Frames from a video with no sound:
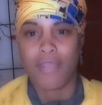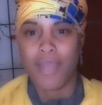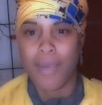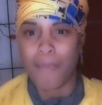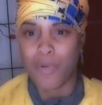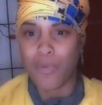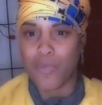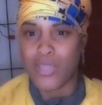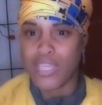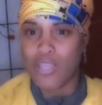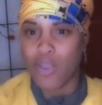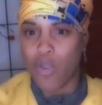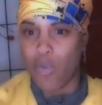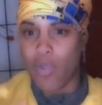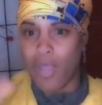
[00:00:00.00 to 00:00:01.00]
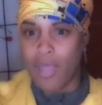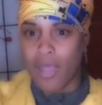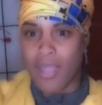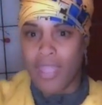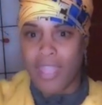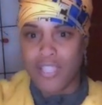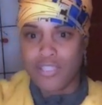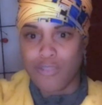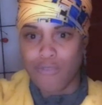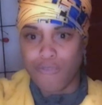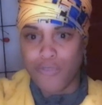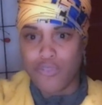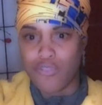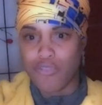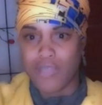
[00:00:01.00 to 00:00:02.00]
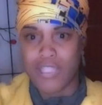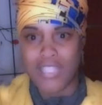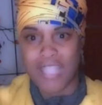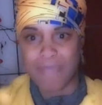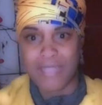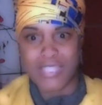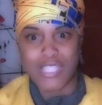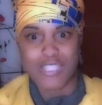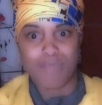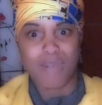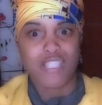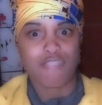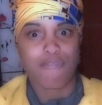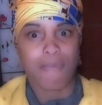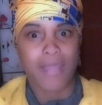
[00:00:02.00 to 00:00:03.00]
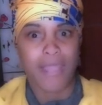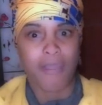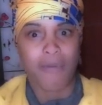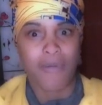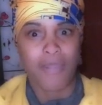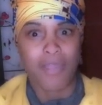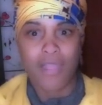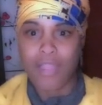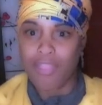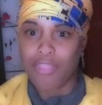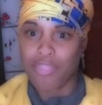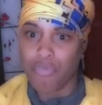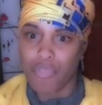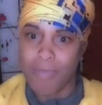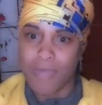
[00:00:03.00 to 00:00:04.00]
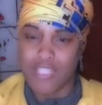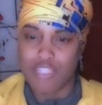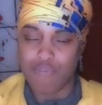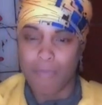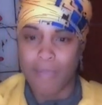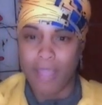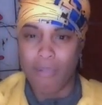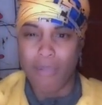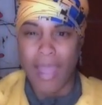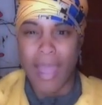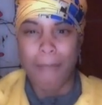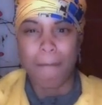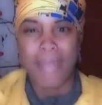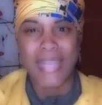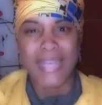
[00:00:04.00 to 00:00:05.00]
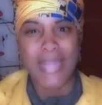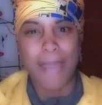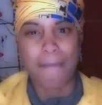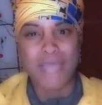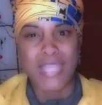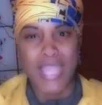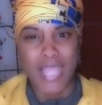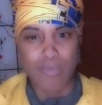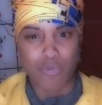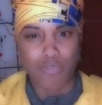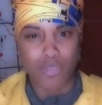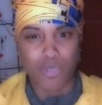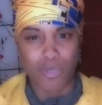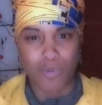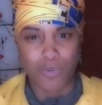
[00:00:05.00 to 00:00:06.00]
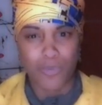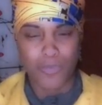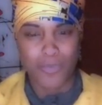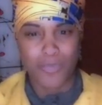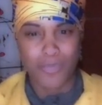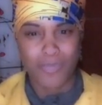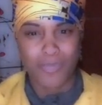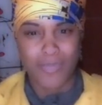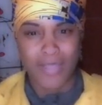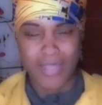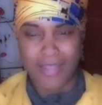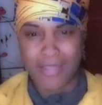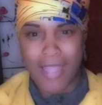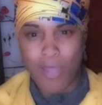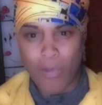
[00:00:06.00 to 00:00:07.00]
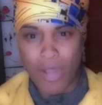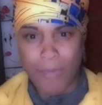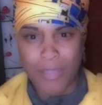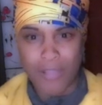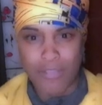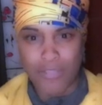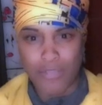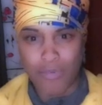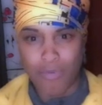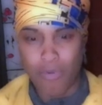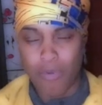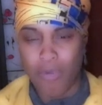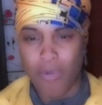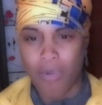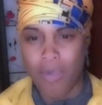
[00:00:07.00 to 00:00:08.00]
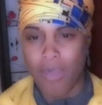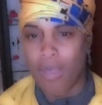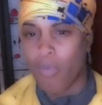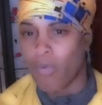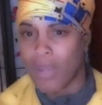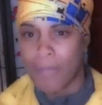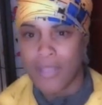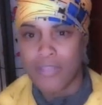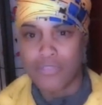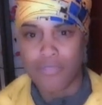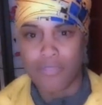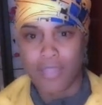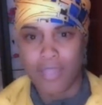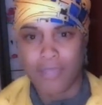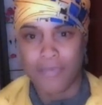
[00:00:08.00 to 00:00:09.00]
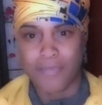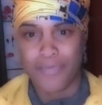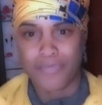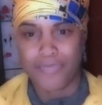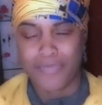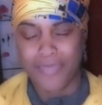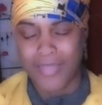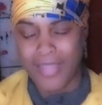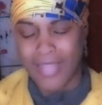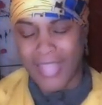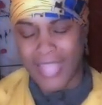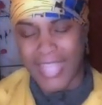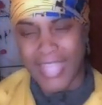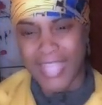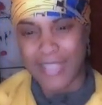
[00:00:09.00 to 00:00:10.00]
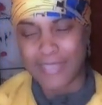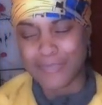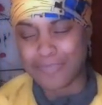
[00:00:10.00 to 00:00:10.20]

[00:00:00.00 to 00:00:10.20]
But we go ahead to the future and say, but six months from now, three months from now, I might not be able to. Now what I'm gonna do? What I'm gonna do then? And